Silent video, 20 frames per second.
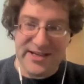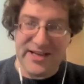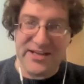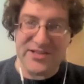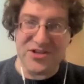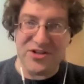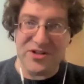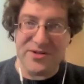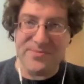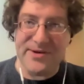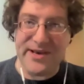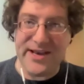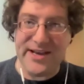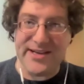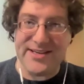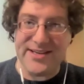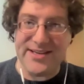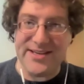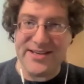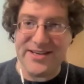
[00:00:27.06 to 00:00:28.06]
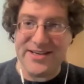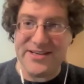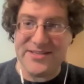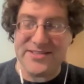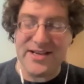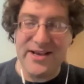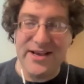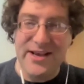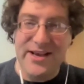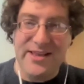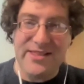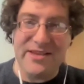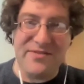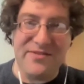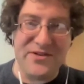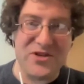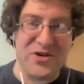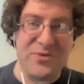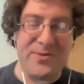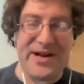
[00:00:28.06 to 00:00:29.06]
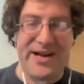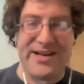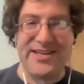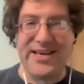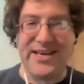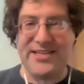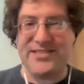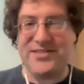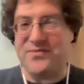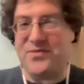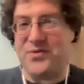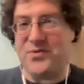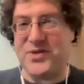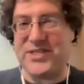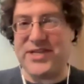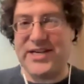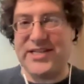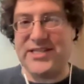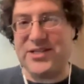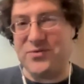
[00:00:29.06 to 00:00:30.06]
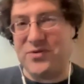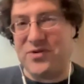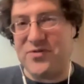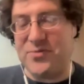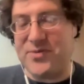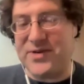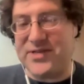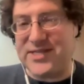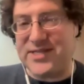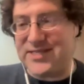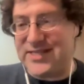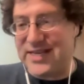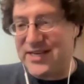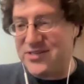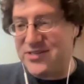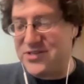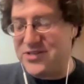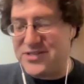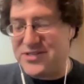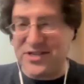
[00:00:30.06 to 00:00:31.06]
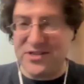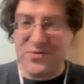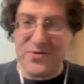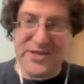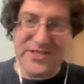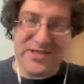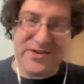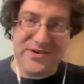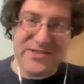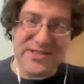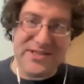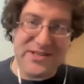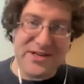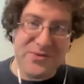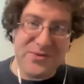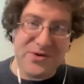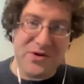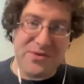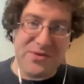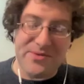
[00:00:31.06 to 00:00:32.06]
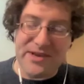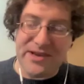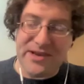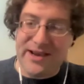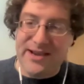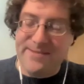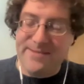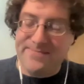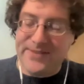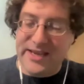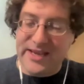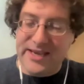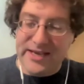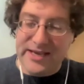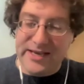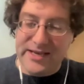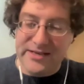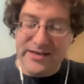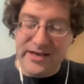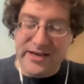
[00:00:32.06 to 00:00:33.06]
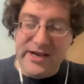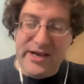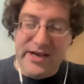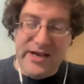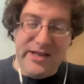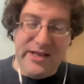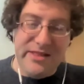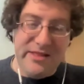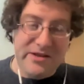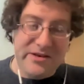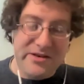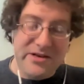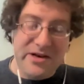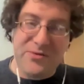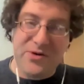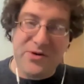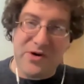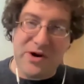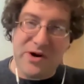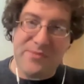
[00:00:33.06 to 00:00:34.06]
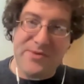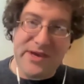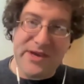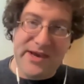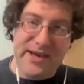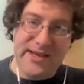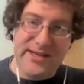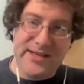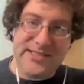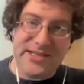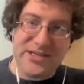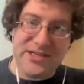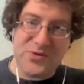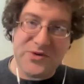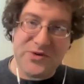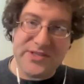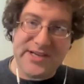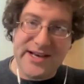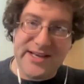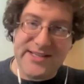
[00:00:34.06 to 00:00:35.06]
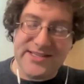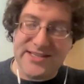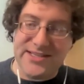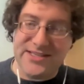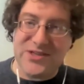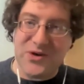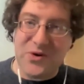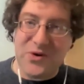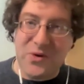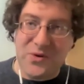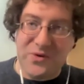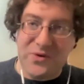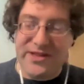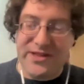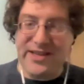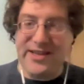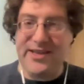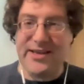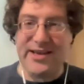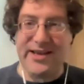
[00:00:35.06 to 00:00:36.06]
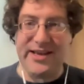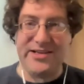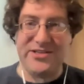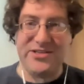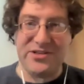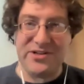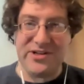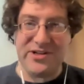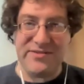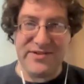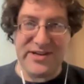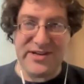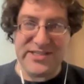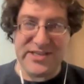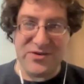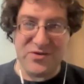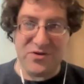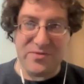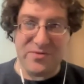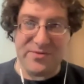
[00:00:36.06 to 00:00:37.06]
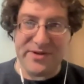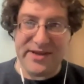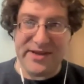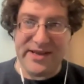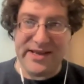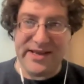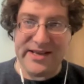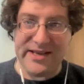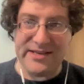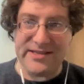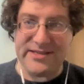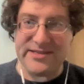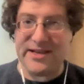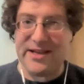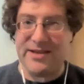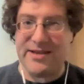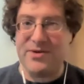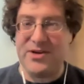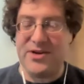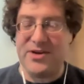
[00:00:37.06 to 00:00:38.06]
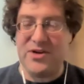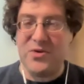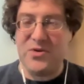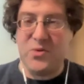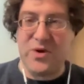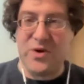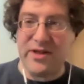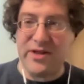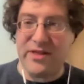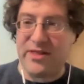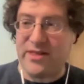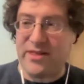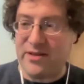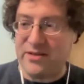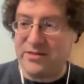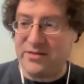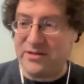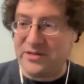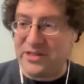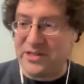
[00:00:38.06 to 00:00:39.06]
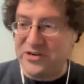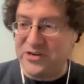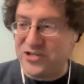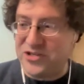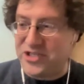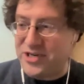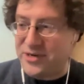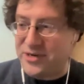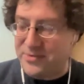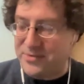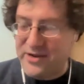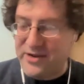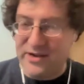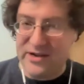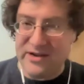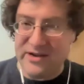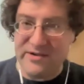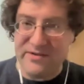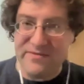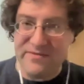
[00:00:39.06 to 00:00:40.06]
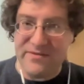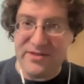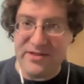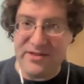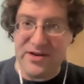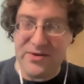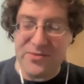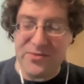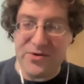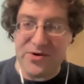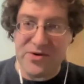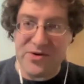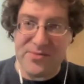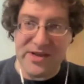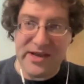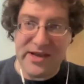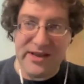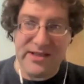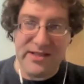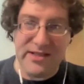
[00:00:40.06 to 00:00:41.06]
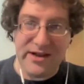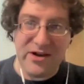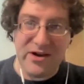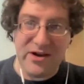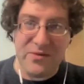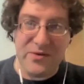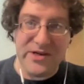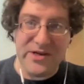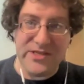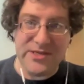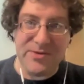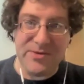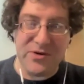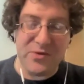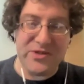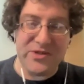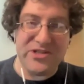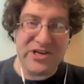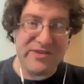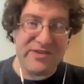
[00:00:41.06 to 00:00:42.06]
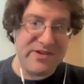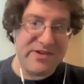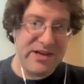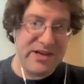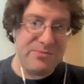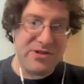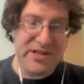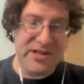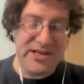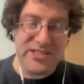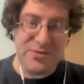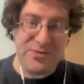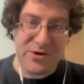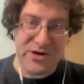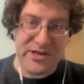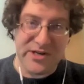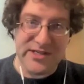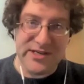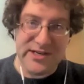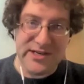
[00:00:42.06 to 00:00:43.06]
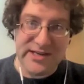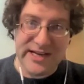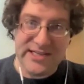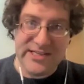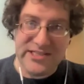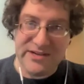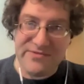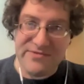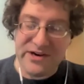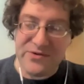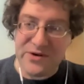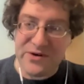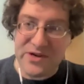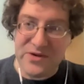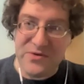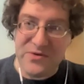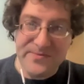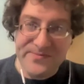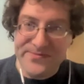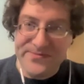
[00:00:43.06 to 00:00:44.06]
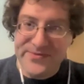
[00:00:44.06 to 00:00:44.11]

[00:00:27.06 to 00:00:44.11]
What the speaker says: Angel Impact is the official podcast of the Wisconsin River Business Angels, otherwise known as the WRBA, and the WRBA is Central Wisconsin's only angel investing group. And I'm here with the leadership of the WRBA, like always. I'm here with Jeff Ebel. He's the president. Hi, Jeff. How are you?